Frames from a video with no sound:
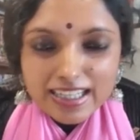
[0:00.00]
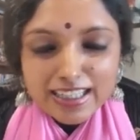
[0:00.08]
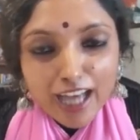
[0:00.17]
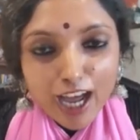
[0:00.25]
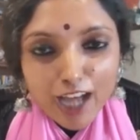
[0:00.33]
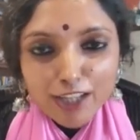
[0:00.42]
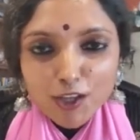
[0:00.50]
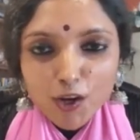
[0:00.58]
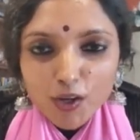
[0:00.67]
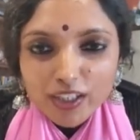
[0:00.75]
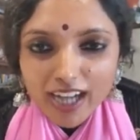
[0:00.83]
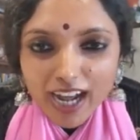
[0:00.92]
I thought
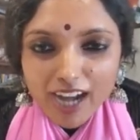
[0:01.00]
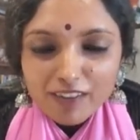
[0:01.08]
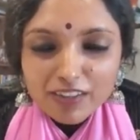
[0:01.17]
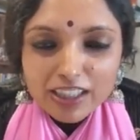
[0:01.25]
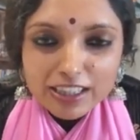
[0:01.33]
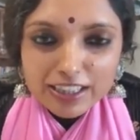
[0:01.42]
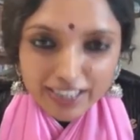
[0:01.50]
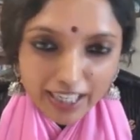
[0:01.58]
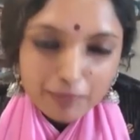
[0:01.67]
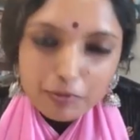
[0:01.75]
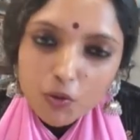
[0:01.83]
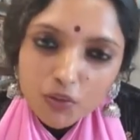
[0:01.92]
I will drape
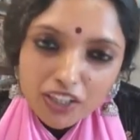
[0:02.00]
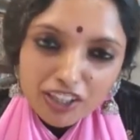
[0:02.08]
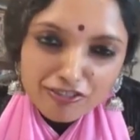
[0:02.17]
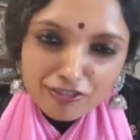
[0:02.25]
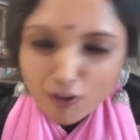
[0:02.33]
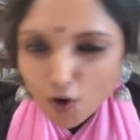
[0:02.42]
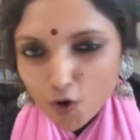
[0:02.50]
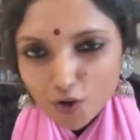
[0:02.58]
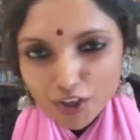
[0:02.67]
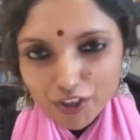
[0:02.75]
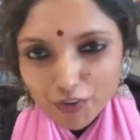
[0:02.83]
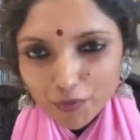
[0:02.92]
only 4, you
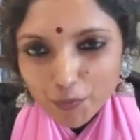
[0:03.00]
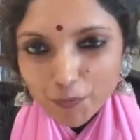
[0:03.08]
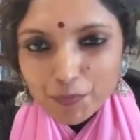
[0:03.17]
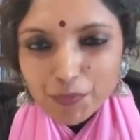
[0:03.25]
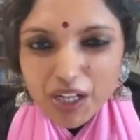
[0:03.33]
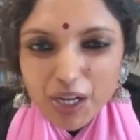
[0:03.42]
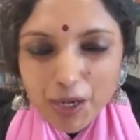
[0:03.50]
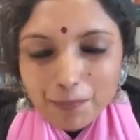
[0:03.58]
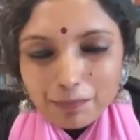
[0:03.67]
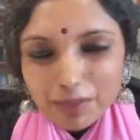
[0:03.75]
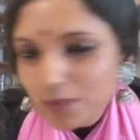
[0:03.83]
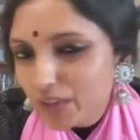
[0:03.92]
know, but we
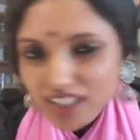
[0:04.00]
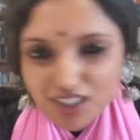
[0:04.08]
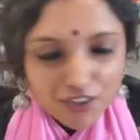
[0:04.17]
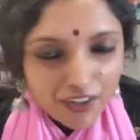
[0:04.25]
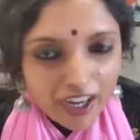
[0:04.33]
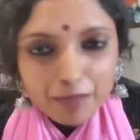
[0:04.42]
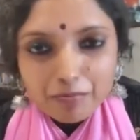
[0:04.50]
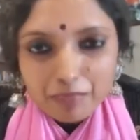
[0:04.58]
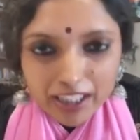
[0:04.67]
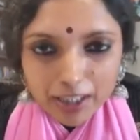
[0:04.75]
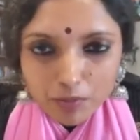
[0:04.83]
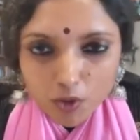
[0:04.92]
can try many
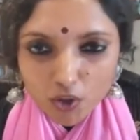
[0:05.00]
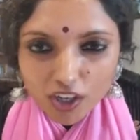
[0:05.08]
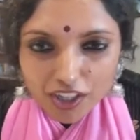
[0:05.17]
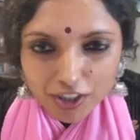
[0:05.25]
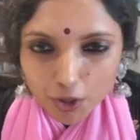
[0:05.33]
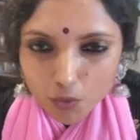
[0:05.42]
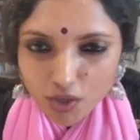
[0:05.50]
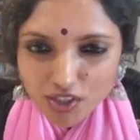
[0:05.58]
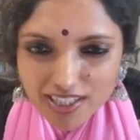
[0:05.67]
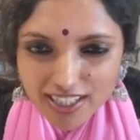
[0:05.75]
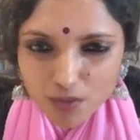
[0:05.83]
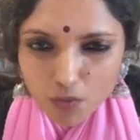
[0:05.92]
more. Do you want to see
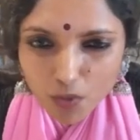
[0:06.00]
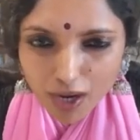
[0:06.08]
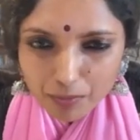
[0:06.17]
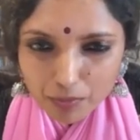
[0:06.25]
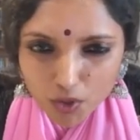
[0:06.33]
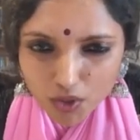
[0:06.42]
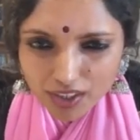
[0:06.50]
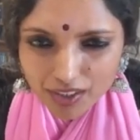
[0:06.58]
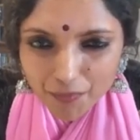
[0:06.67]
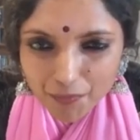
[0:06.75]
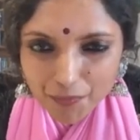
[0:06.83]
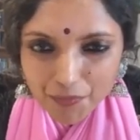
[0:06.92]
one more?
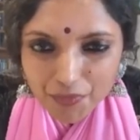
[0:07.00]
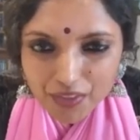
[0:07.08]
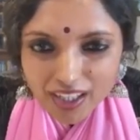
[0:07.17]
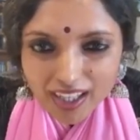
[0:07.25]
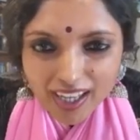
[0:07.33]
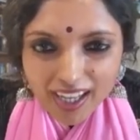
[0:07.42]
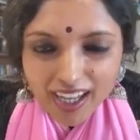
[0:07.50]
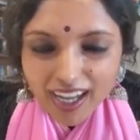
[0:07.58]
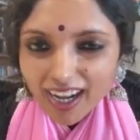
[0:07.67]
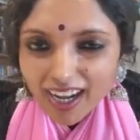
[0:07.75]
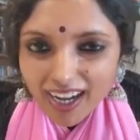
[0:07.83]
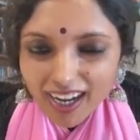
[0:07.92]

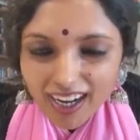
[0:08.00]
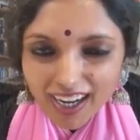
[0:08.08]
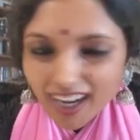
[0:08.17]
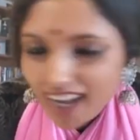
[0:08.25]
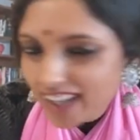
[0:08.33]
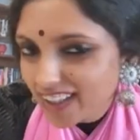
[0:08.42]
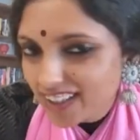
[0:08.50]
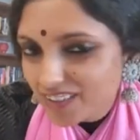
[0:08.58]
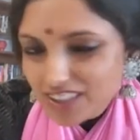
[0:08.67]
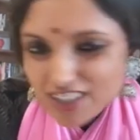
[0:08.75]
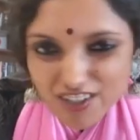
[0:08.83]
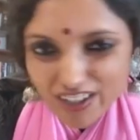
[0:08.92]
I can even
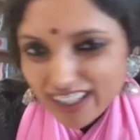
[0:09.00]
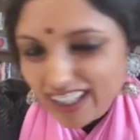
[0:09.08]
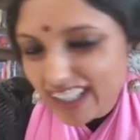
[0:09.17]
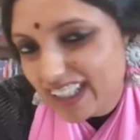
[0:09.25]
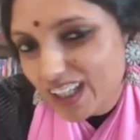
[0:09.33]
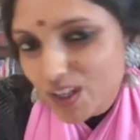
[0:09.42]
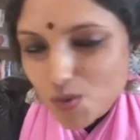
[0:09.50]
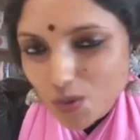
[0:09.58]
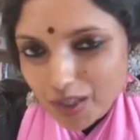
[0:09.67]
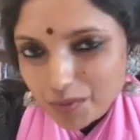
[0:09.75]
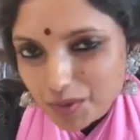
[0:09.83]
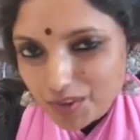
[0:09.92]
try, I think, one
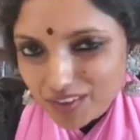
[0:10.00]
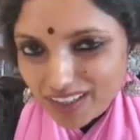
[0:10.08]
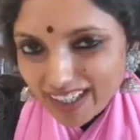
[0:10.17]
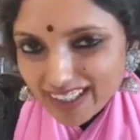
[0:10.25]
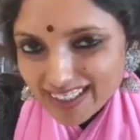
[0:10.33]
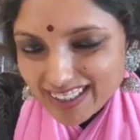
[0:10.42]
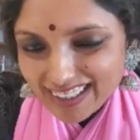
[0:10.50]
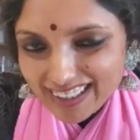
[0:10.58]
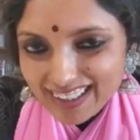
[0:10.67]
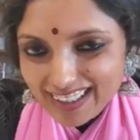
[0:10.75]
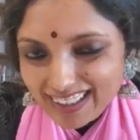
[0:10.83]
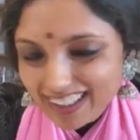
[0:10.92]
more, right?
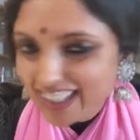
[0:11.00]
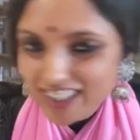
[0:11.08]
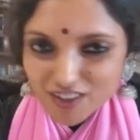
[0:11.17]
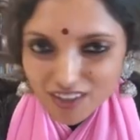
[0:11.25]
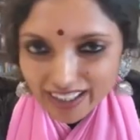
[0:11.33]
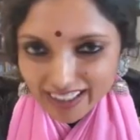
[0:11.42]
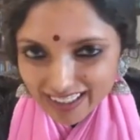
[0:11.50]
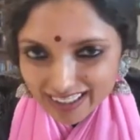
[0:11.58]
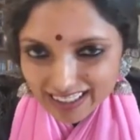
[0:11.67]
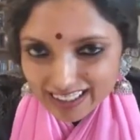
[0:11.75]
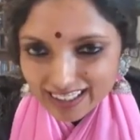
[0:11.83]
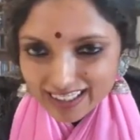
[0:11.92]
Can I try?
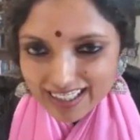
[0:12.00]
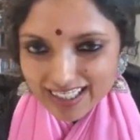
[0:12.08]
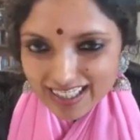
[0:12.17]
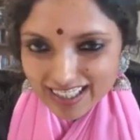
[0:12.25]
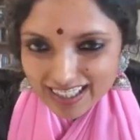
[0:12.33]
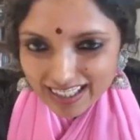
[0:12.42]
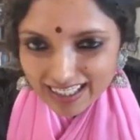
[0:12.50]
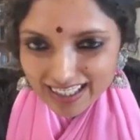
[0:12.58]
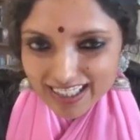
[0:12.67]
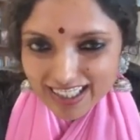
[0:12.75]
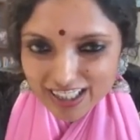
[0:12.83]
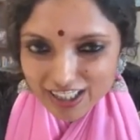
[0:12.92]

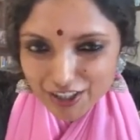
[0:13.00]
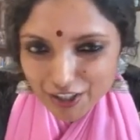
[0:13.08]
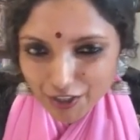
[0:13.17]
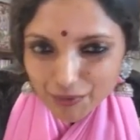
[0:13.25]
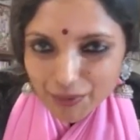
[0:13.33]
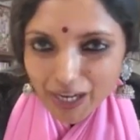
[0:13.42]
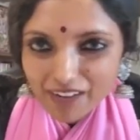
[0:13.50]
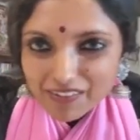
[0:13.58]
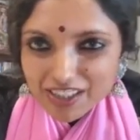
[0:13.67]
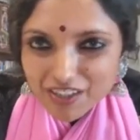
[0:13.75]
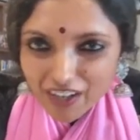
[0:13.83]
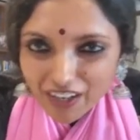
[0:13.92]
Sure, I will
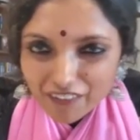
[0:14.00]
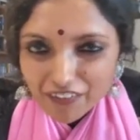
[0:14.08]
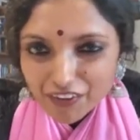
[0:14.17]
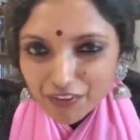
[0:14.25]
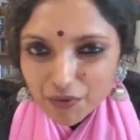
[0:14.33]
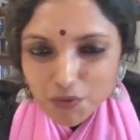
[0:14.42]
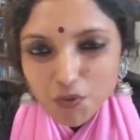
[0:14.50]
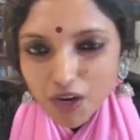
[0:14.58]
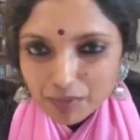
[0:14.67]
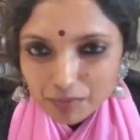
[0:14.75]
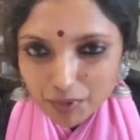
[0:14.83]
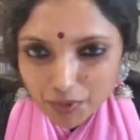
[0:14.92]
try for you one more.